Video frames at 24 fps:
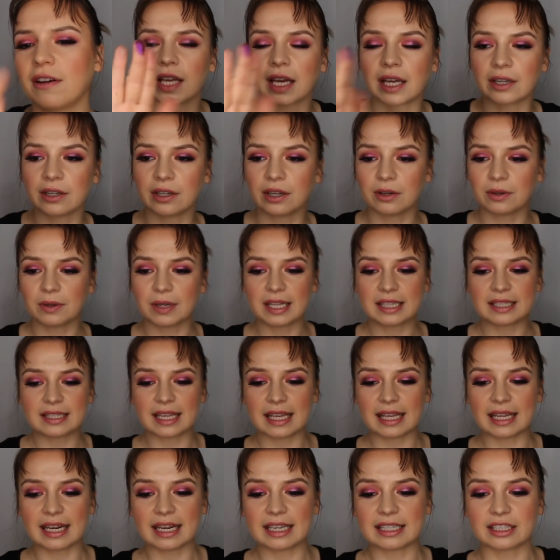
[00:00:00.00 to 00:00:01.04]
I don't know,
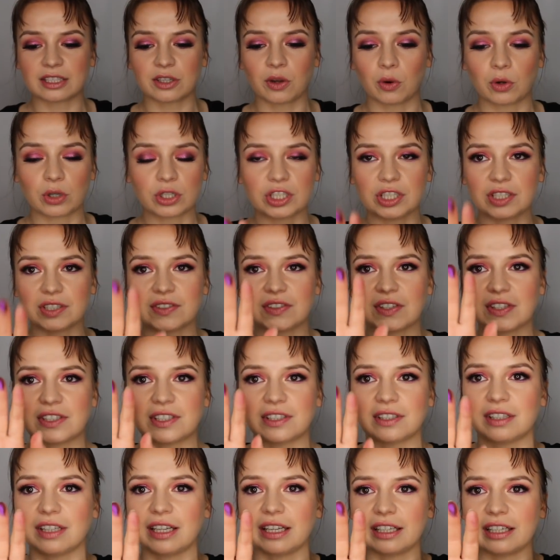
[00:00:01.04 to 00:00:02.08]
it is gorgeous.
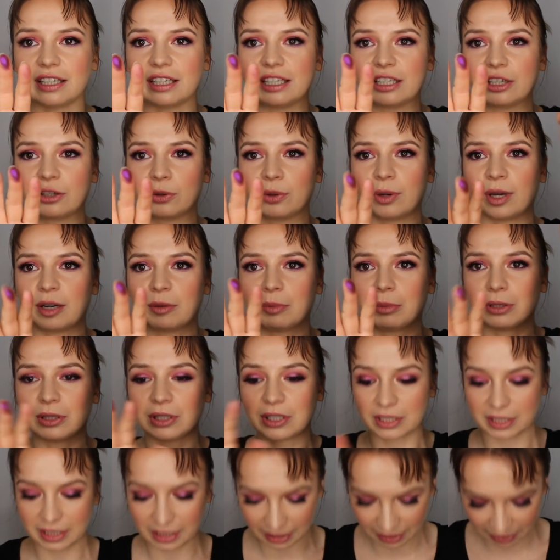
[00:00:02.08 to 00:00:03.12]
It's like incredible
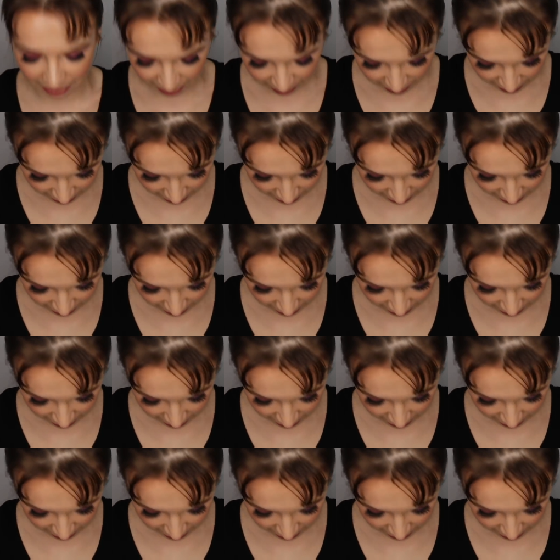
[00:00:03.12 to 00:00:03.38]
looking.